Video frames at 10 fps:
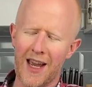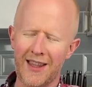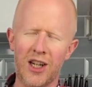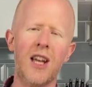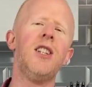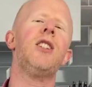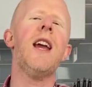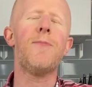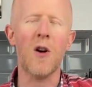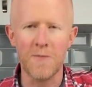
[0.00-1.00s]
in the in
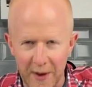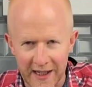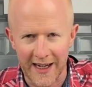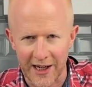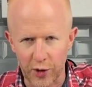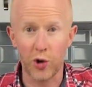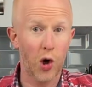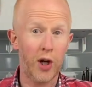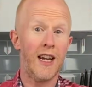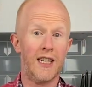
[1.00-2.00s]
shape of biscuits or
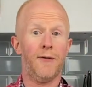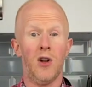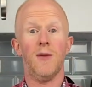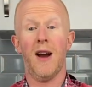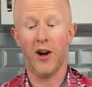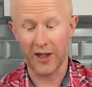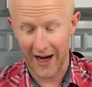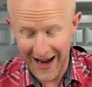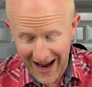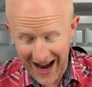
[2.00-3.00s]
cookies if you're in America.